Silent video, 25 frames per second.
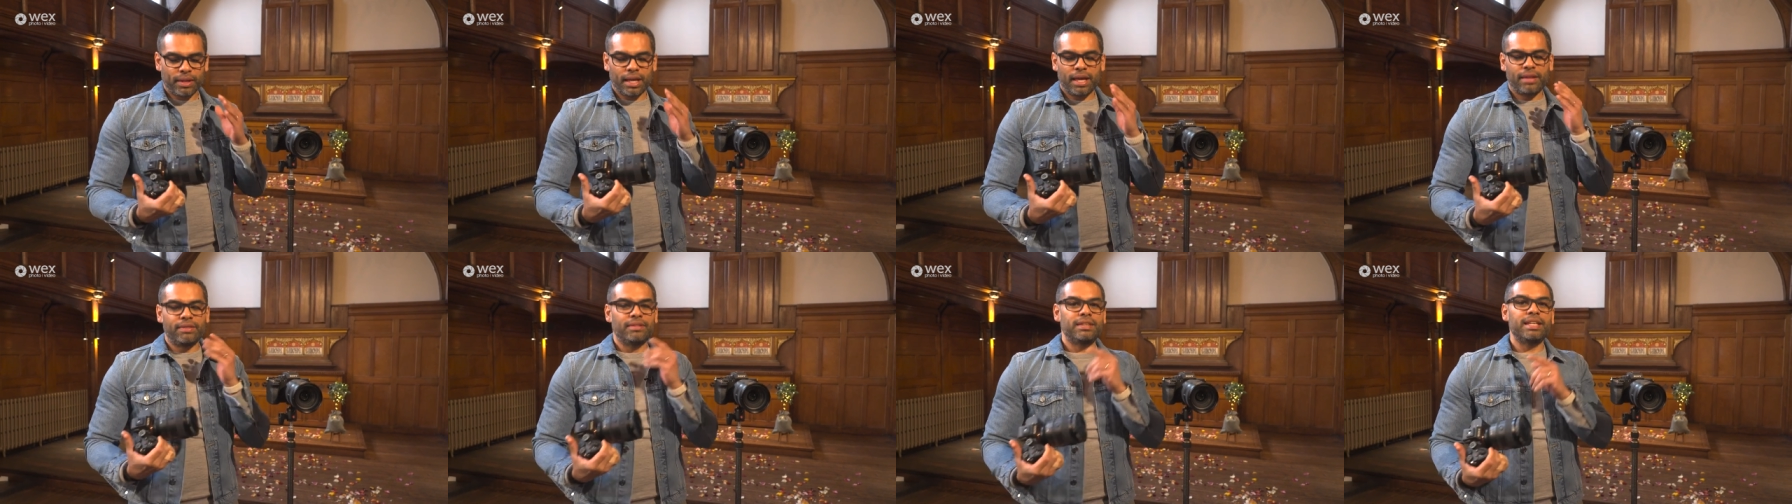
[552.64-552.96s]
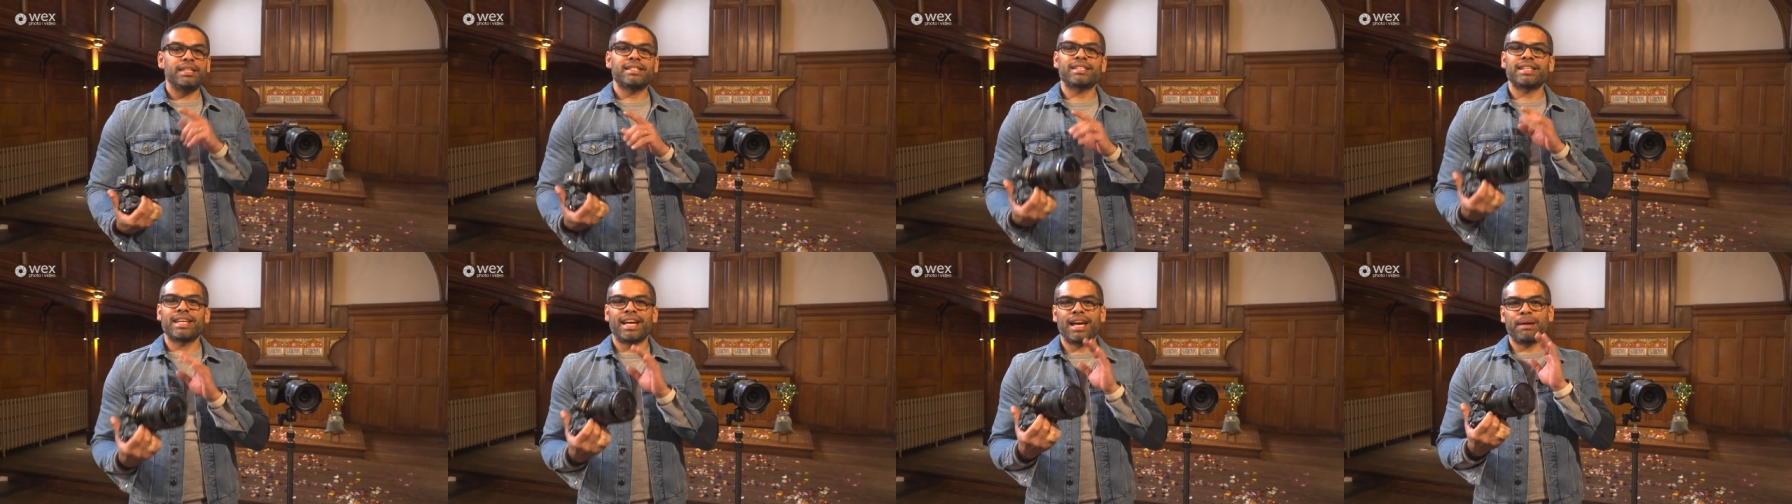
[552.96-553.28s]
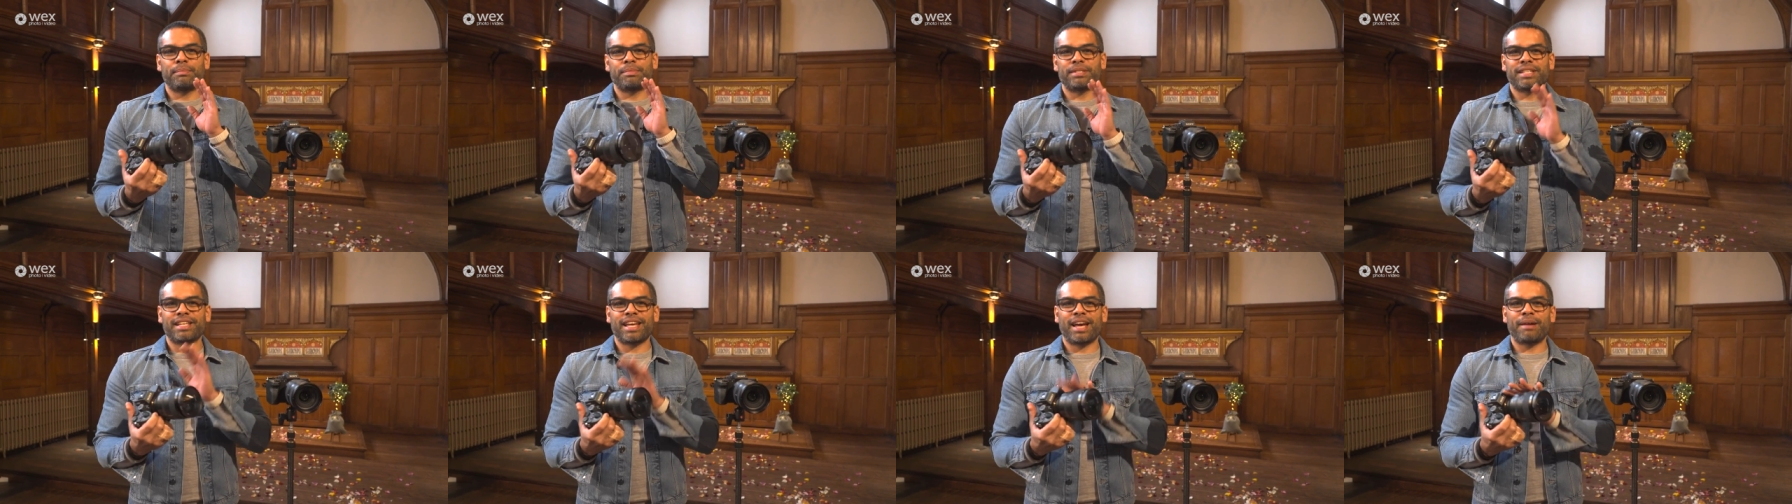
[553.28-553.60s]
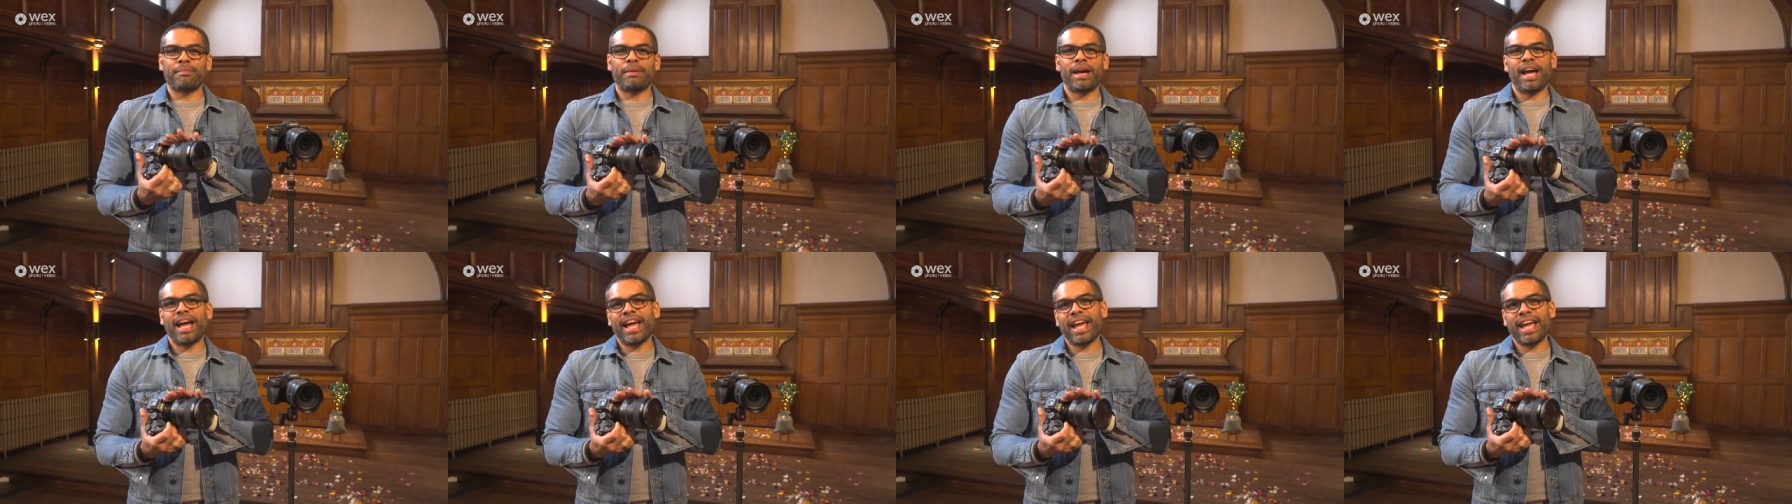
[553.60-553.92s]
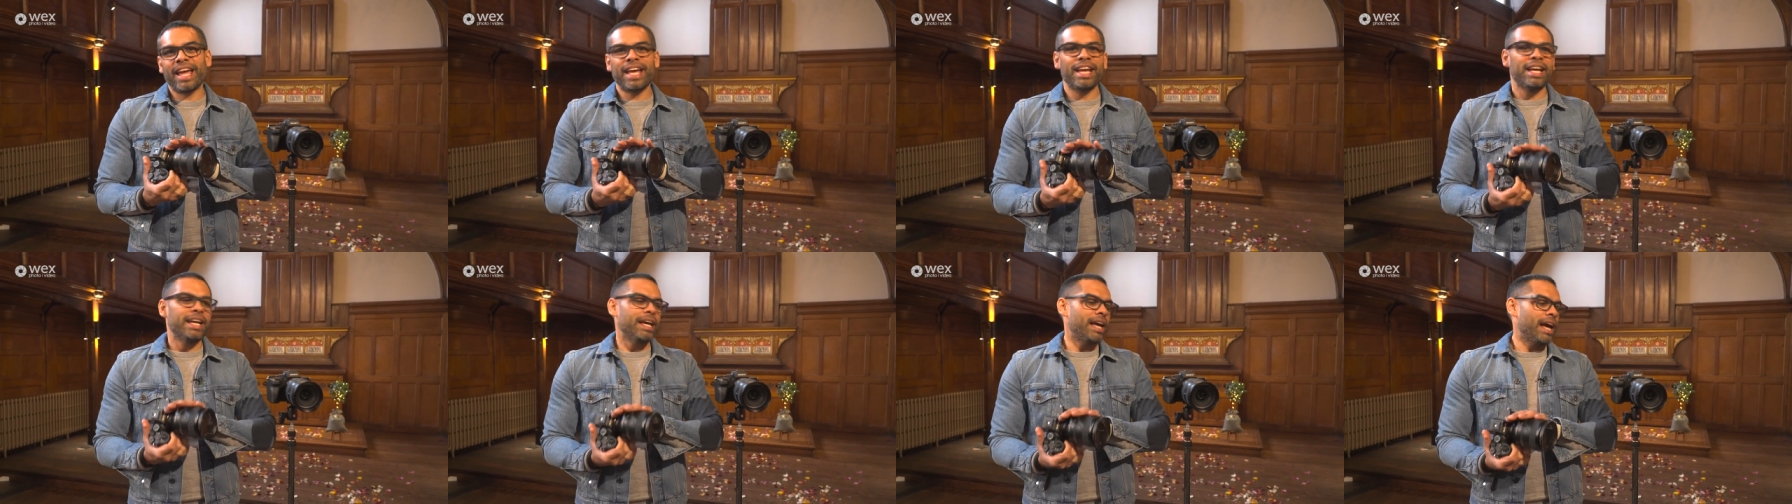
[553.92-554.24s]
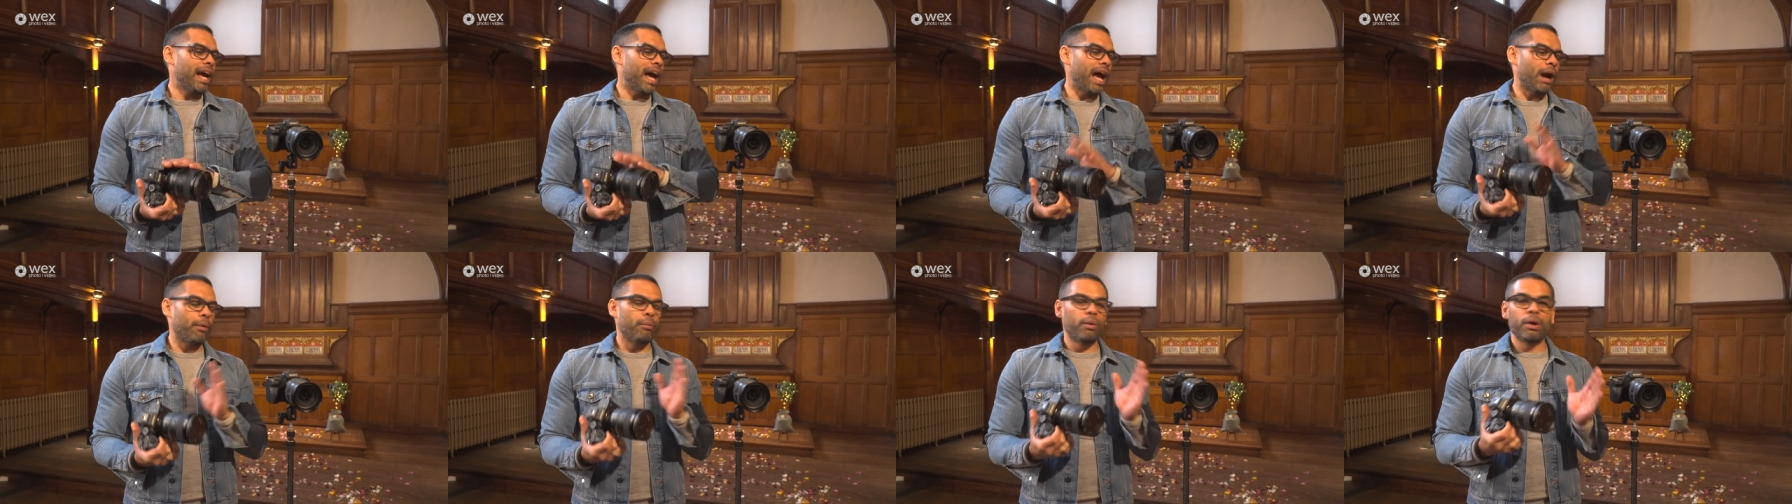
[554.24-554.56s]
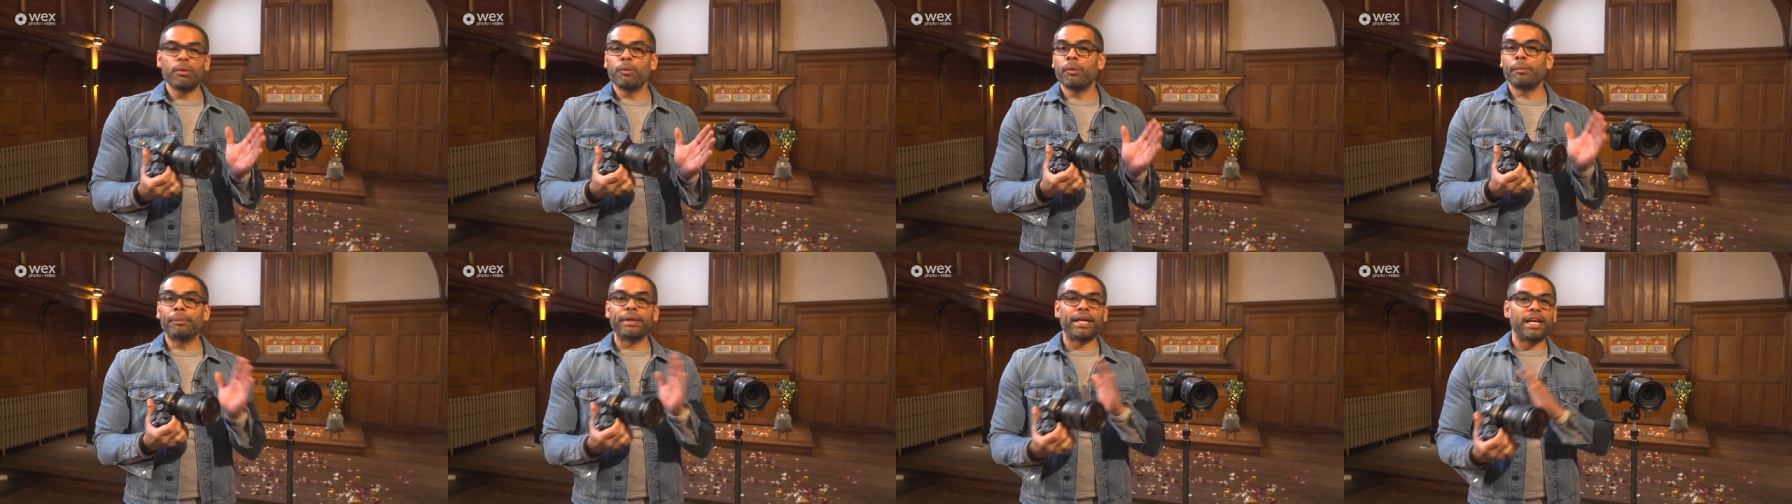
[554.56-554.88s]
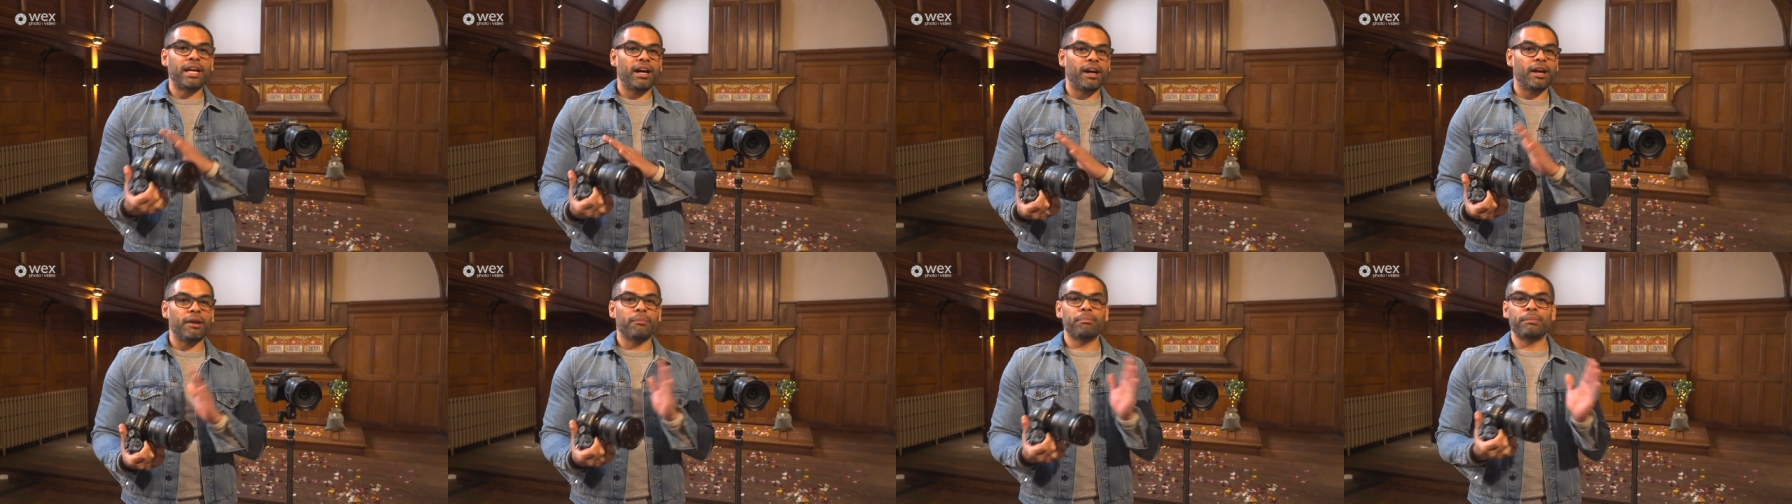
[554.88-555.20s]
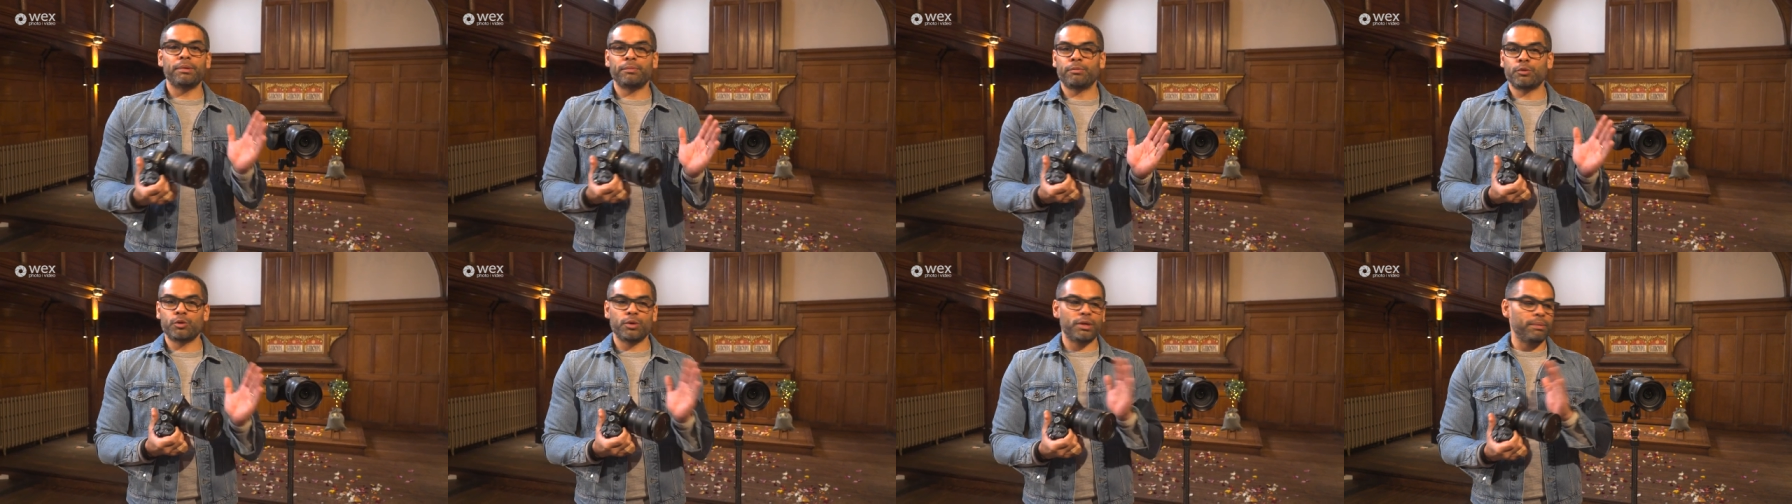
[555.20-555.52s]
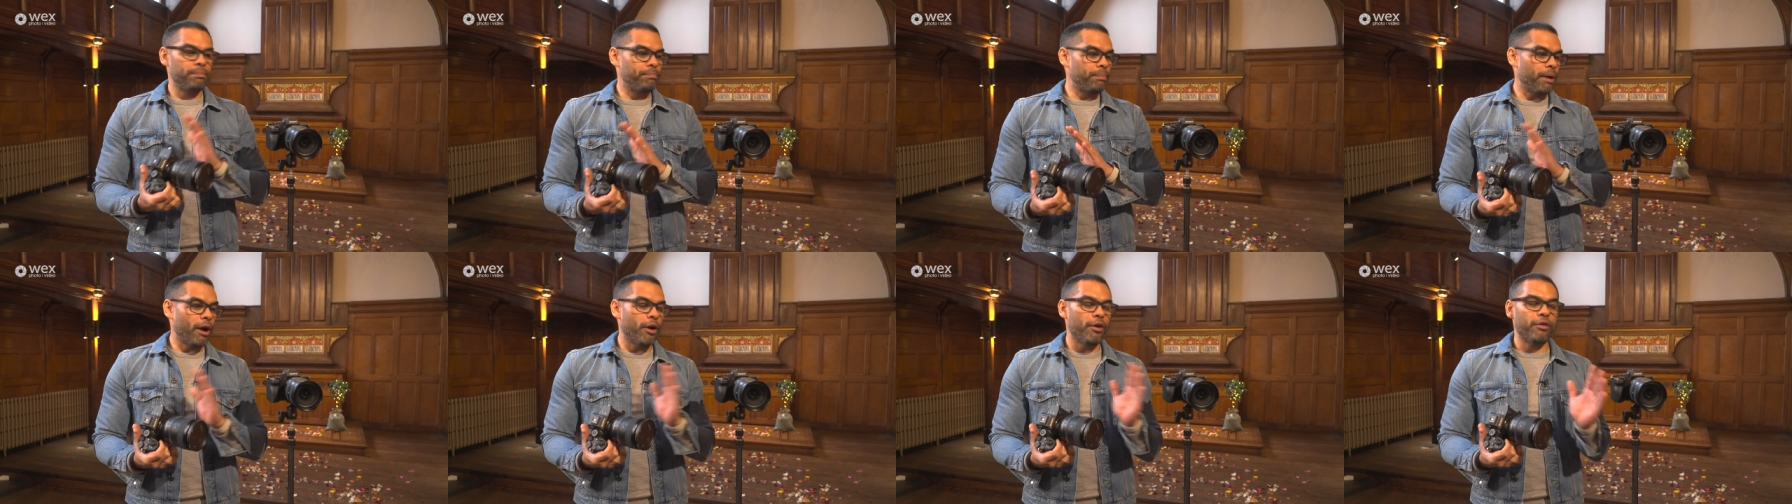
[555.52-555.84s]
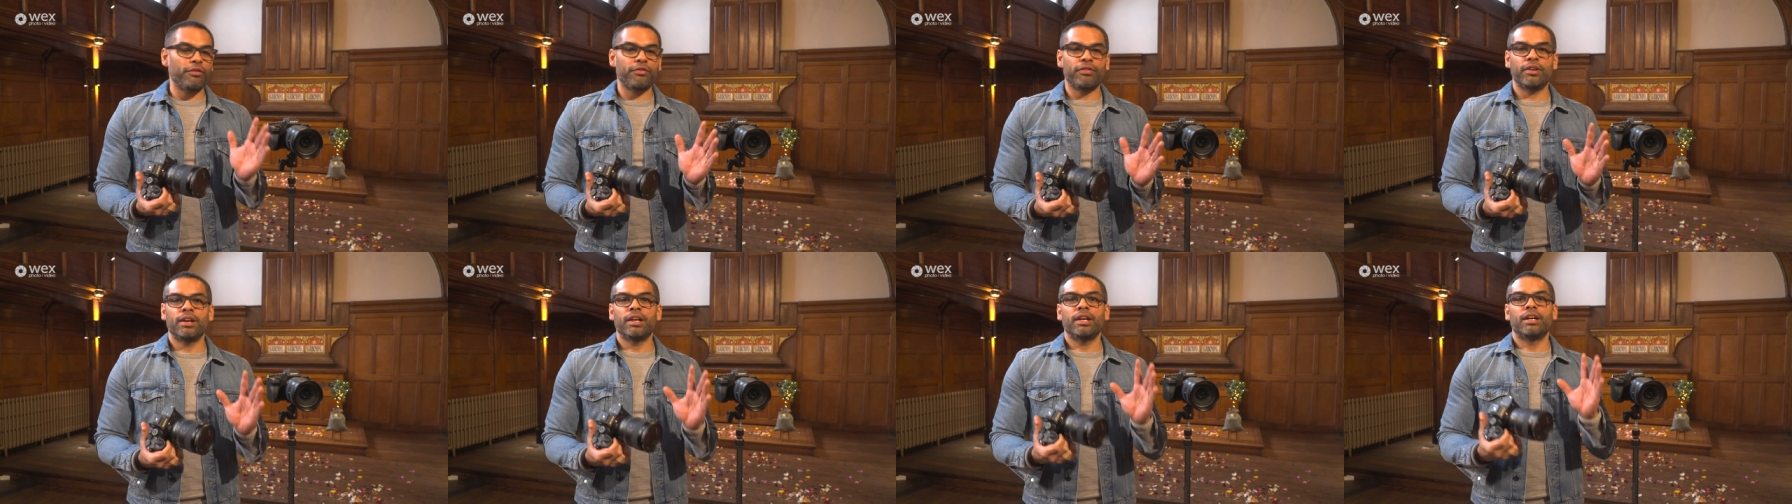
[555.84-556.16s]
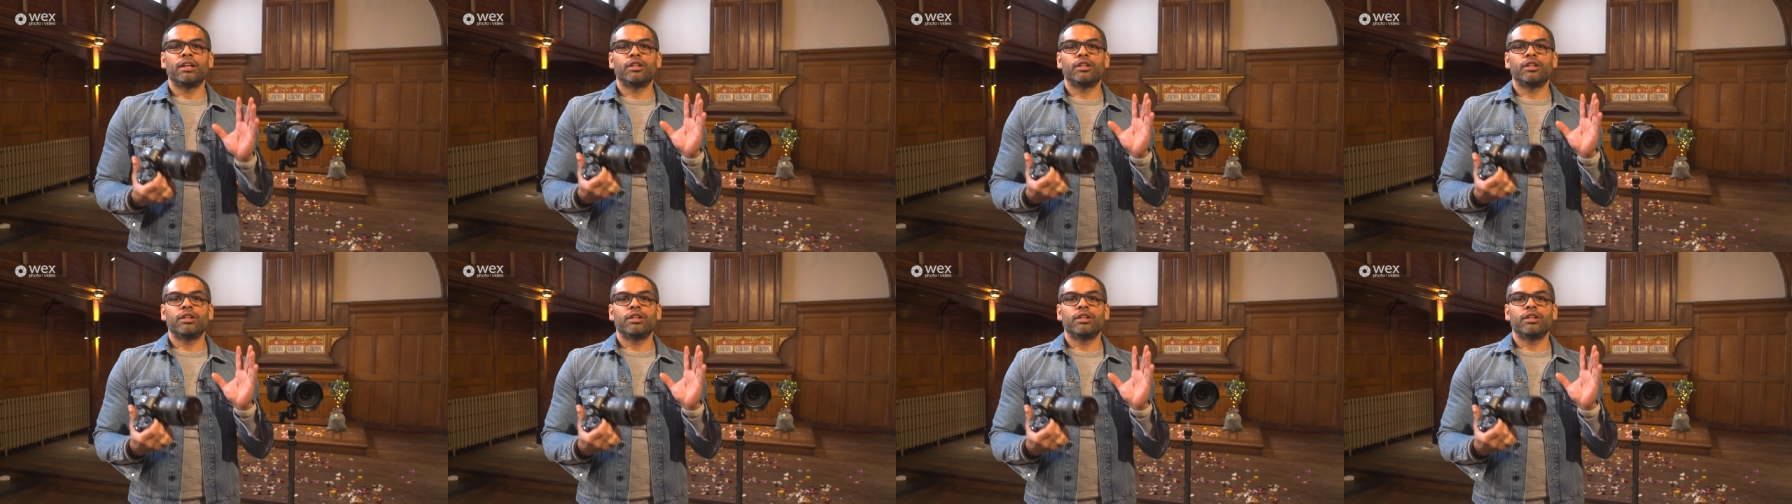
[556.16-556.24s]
and this cam as cam A, and we will be cutting between both